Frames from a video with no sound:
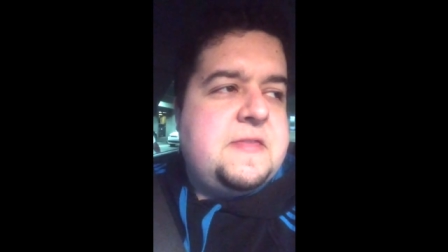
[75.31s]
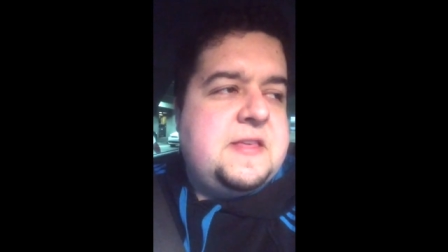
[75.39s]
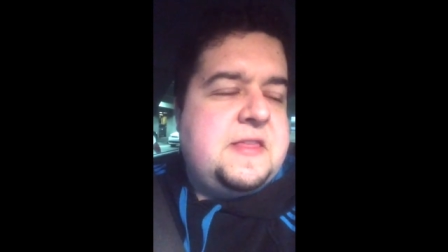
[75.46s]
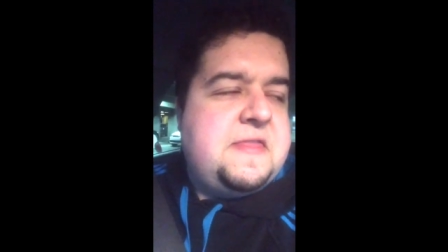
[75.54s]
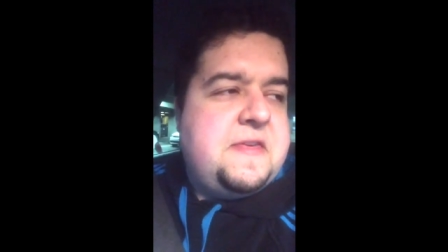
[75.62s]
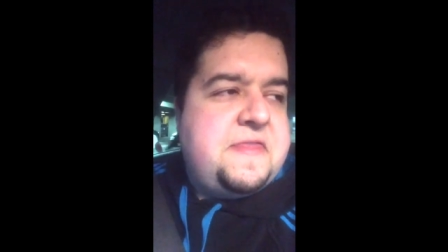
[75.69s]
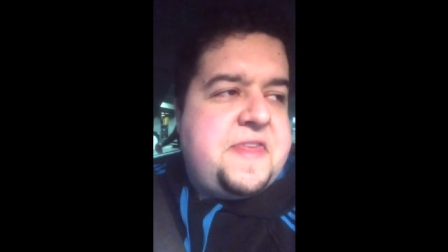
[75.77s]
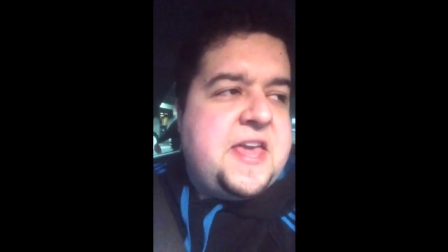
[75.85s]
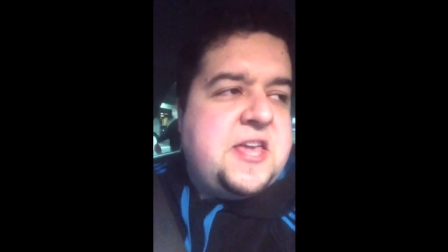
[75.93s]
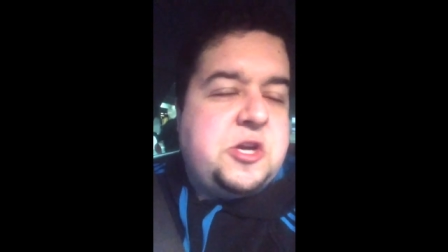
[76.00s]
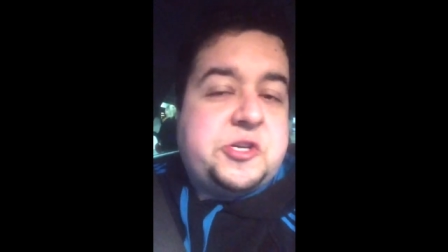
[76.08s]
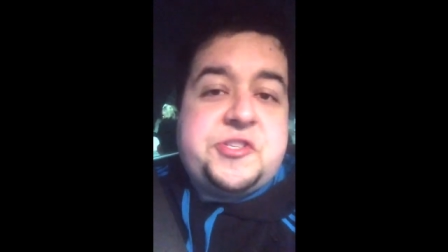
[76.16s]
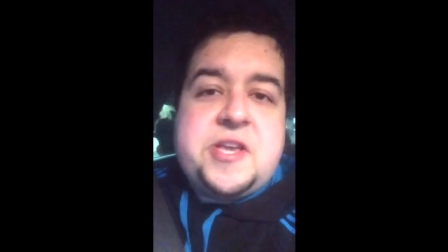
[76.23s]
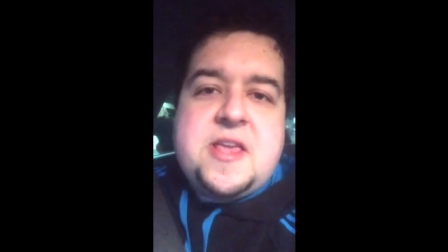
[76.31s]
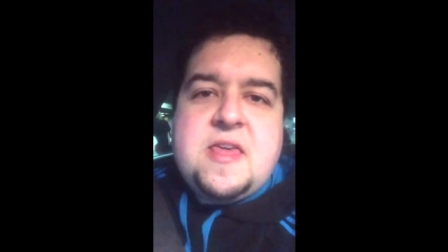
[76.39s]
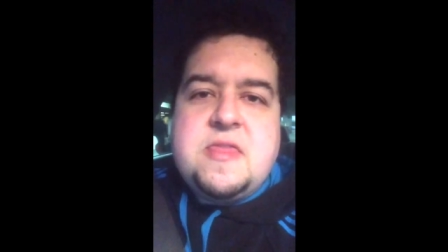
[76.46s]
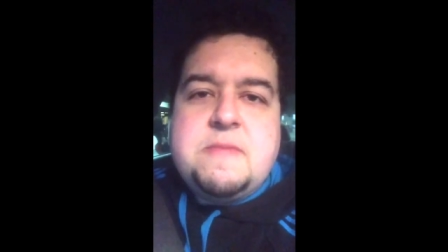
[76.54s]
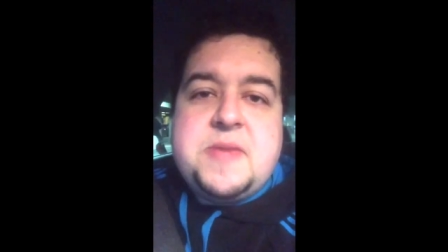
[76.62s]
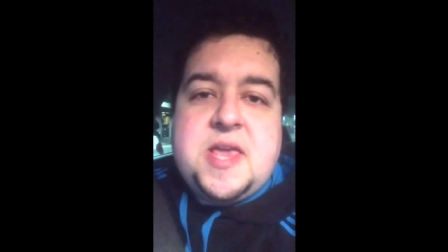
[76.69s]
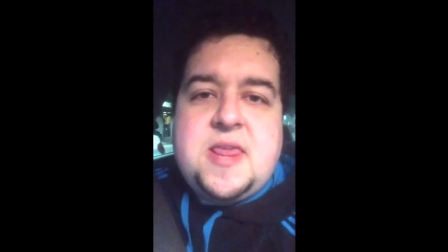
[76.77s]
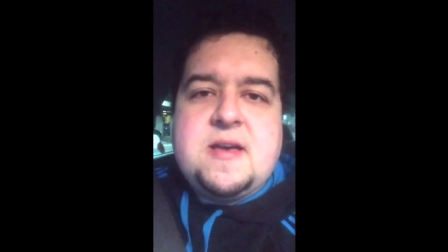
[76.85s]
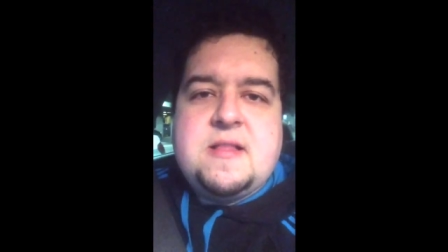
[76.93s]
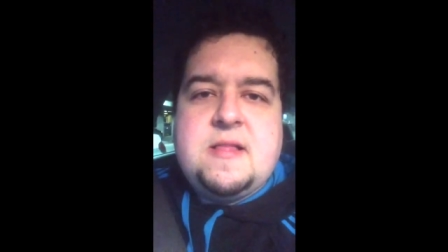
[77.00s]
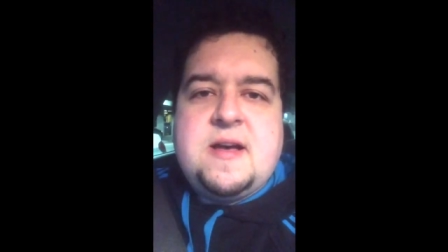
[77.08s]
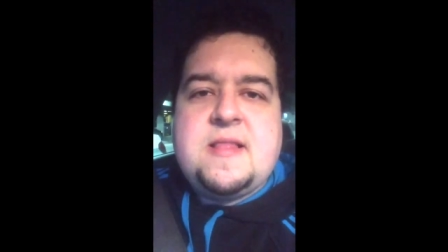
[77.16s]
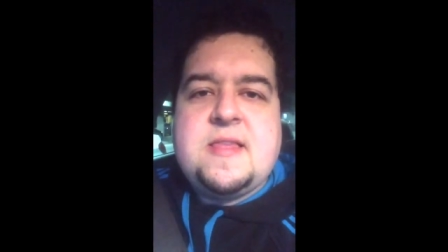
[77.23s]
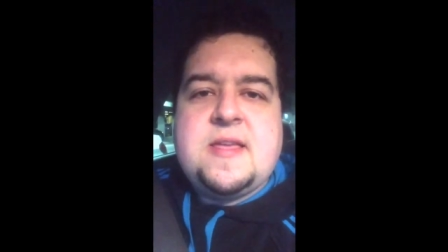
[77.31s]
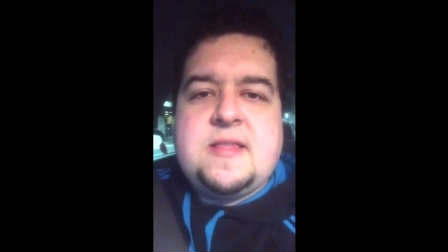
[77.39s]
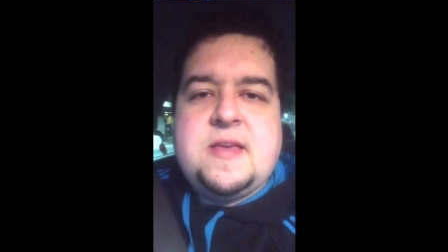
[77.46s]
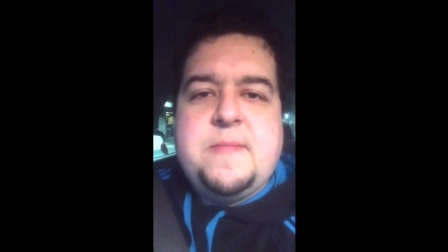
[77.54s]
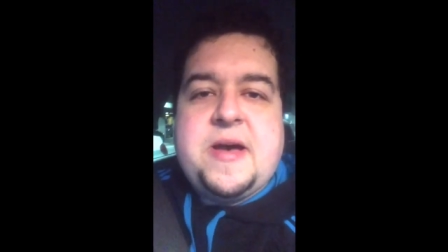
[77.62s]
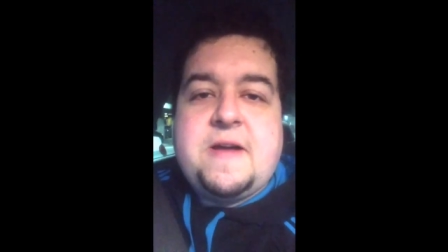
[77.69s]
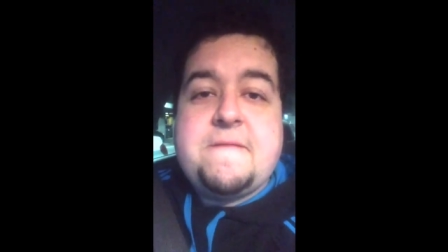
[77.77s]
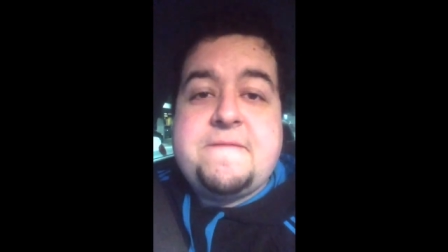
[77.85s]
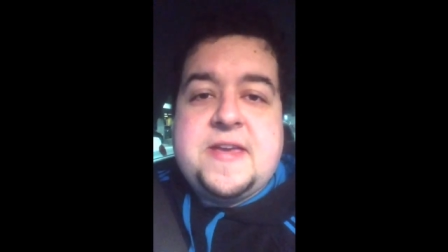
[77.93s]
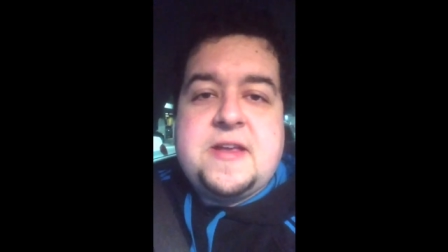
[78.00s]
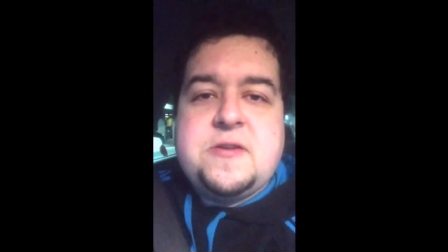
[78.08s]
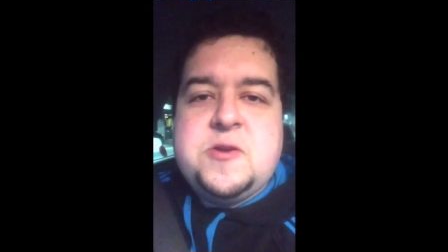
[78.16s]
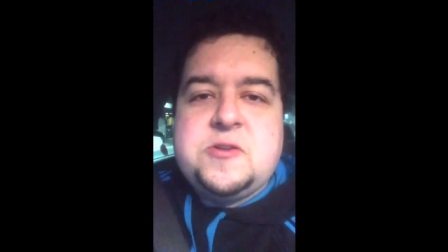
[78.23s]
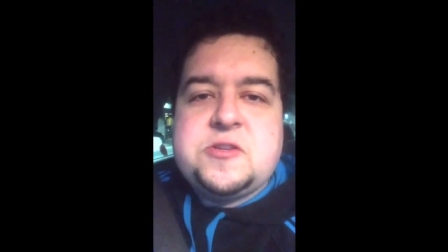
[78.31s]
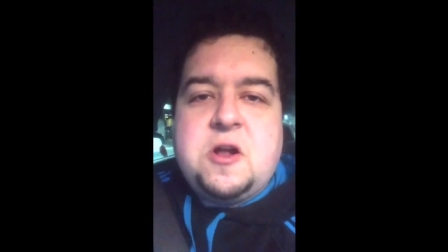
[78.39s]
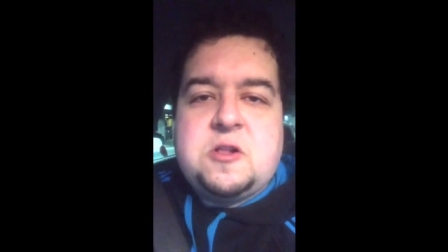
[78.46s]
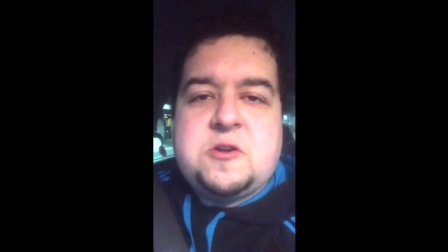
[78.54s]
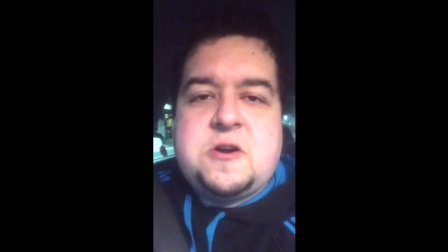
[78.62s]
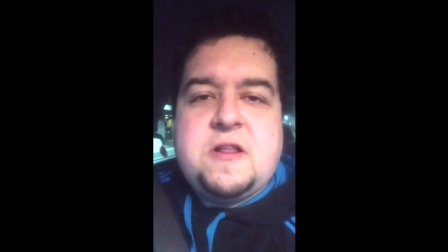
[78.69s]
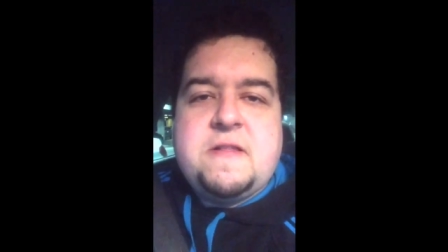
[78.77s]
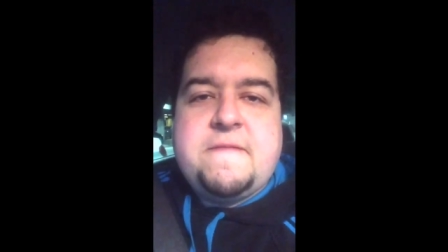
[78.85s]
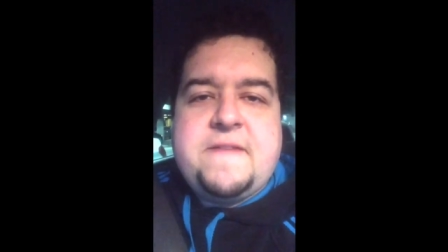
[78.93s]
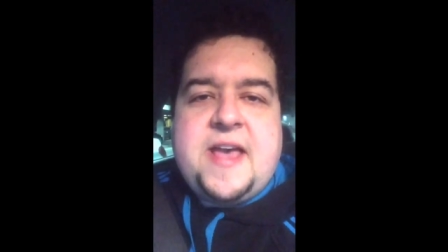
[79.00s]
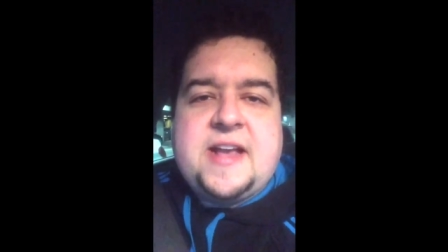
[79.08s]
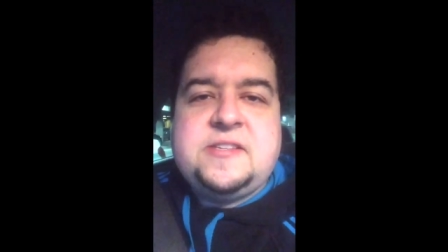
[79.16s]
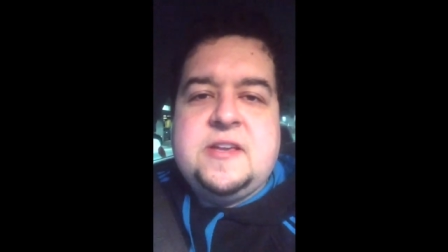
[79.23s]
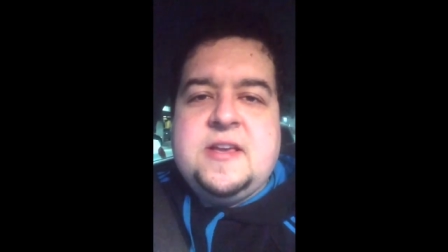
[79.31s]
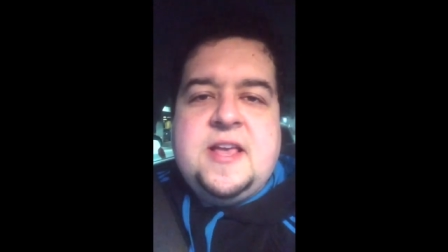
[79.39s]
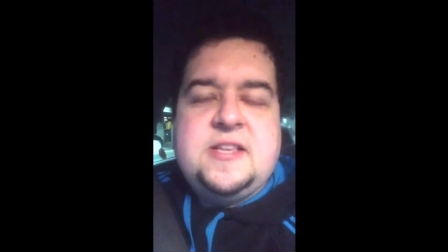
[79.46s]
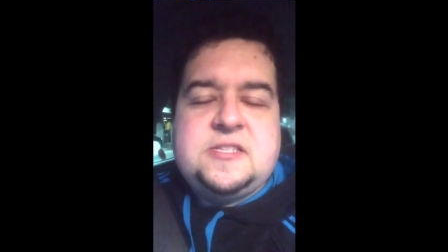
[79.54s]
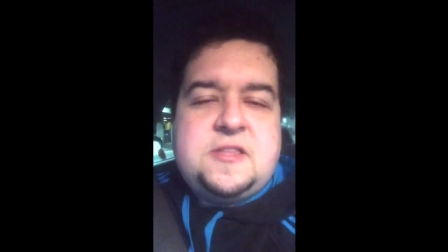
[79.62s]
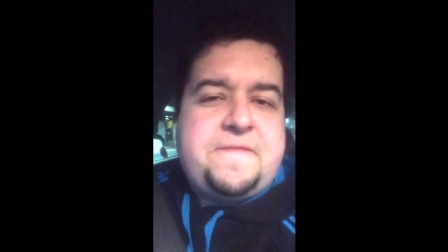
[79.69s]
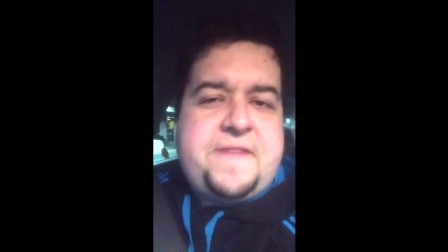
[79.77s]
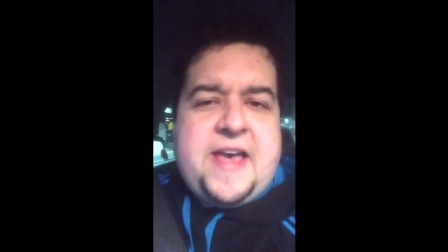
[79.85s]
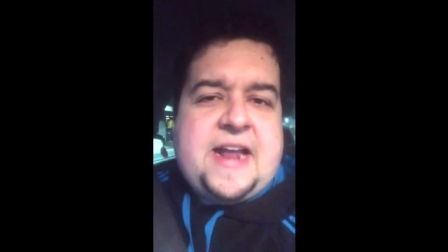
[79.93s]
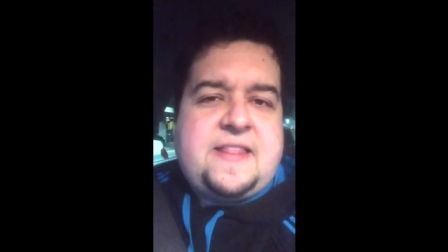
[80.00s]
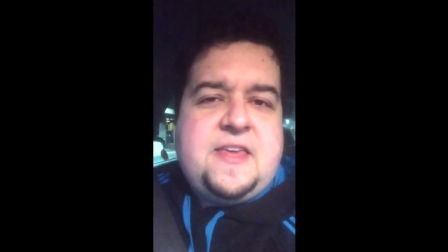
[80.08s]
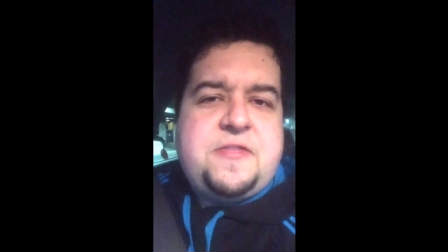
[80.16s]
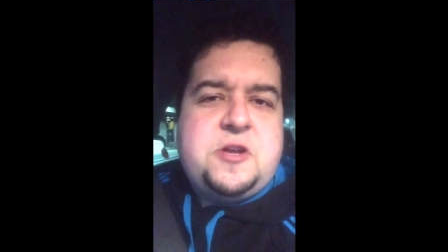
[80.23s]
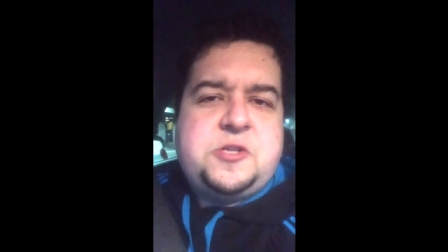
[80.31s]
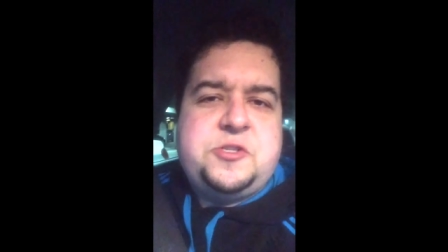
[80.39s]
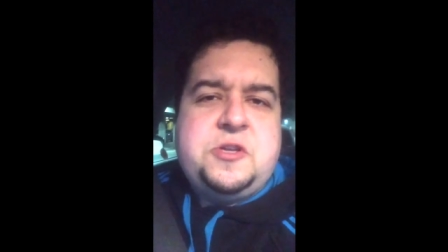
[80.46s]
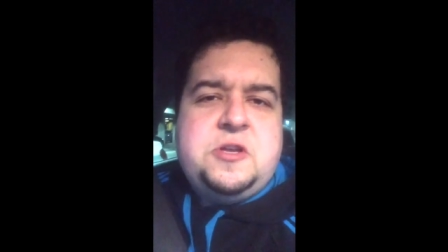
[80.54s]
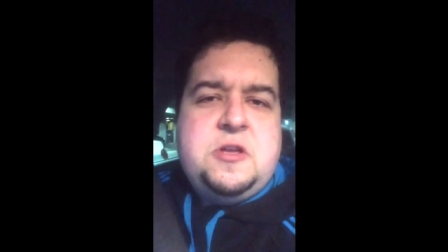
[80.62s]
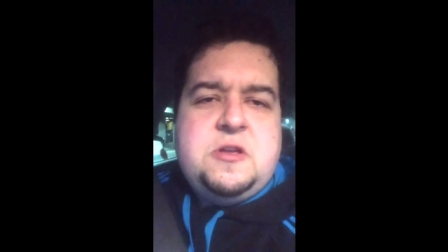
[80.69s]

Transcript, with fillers: the, the thing you're seeing in the media a lot lately about fake news and alternative facts isn't the fact that there's